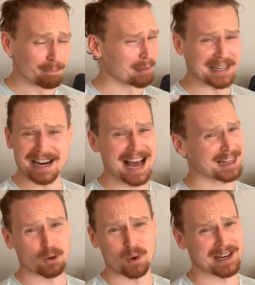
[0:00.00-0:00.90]
but
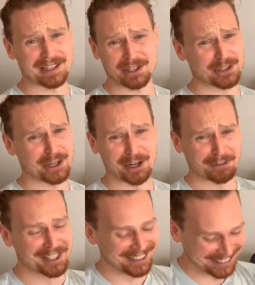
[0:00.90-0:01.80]
not the one it
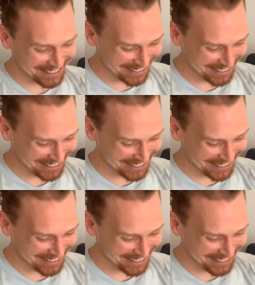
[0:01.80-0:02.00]
deserved.